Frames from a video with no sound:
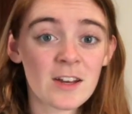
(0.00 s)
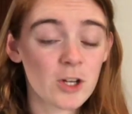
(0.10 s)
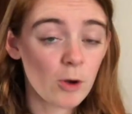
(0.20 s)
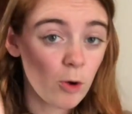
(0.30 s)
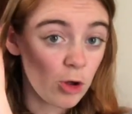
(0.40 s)

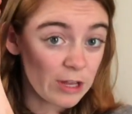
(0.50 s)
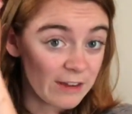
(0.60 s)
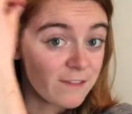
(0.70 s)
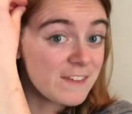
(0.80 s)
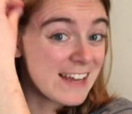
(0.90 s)
coconut oil
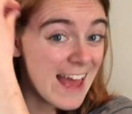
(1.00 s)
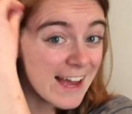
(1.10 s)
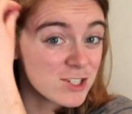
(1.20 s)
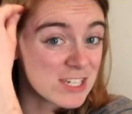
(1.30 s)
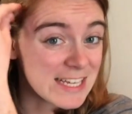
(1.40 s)
can fit
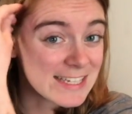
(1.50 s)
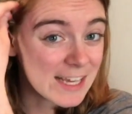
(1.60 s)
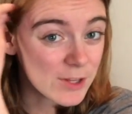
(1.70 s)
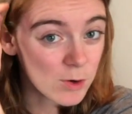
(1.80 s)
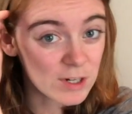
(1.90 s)
actually
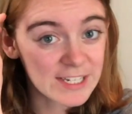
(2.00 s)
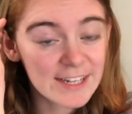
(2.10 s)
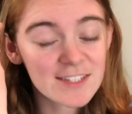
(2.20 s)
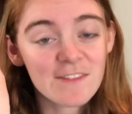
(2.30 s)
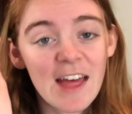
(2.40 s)
inside the
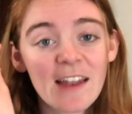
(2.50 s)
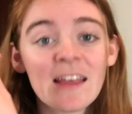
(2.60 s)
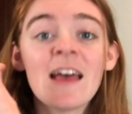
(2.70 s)
cortex of that